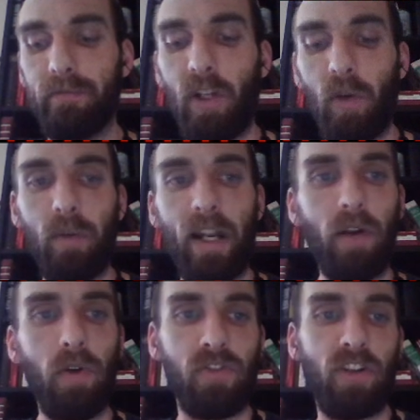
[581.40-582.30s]

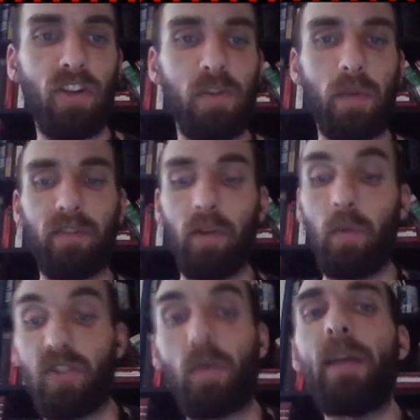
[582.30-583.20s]
arrows or darts or whatever. Which
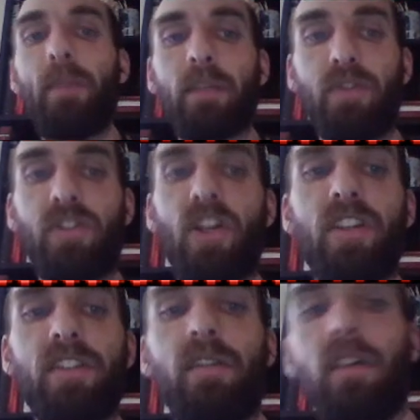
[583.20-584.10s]
is why I picked up those
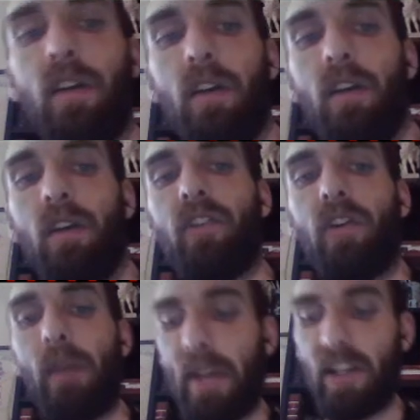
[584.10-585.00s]
darts for
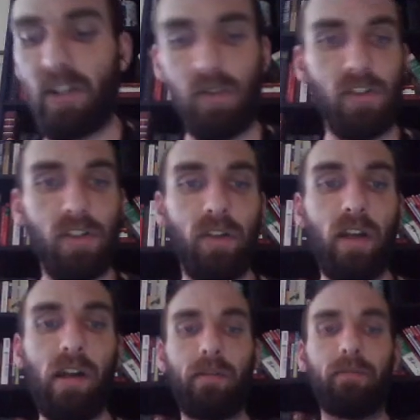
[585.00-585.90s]
my magic users.
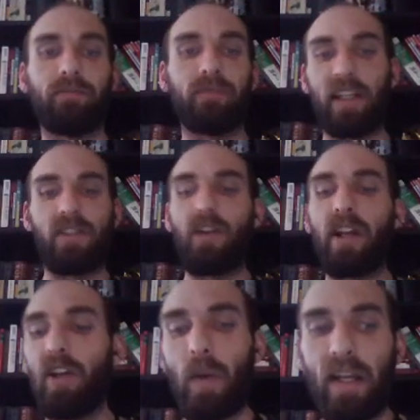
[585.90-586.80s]
Because they're not
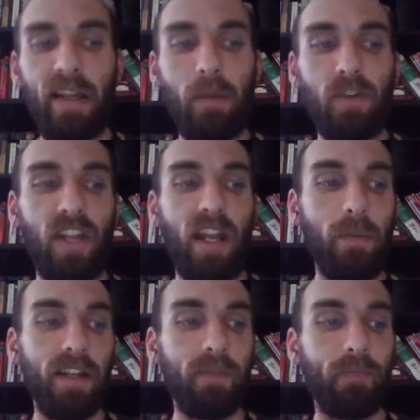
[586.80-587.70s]
going to do any damage to
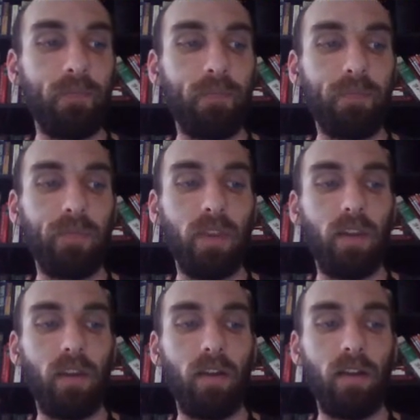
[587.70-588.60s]
anybody,
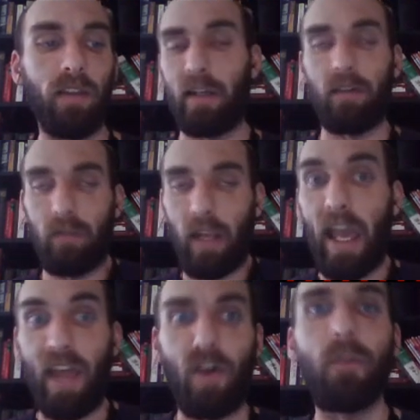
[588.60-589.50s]
like at
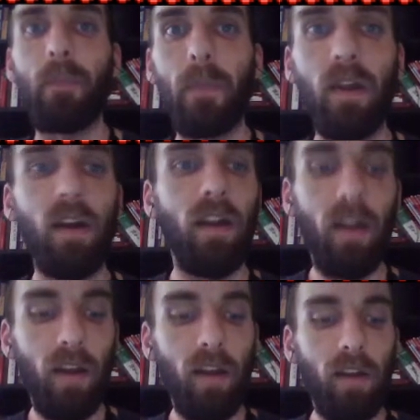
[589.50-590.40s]
all,
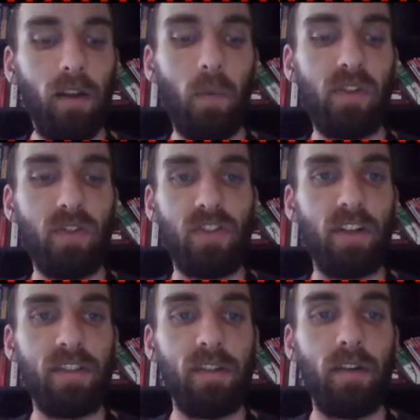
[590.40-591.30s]
with those
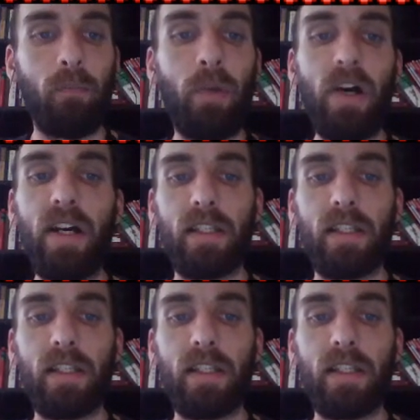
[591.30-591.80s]
darts. But